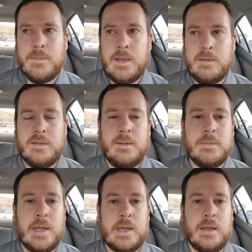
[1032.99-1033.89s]
it
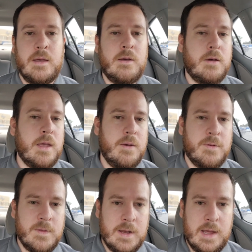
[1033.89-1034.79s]
seemed like, okay, it
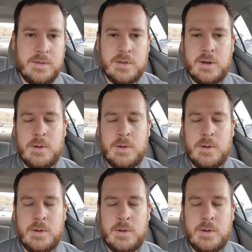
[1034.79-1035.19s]
was nicer.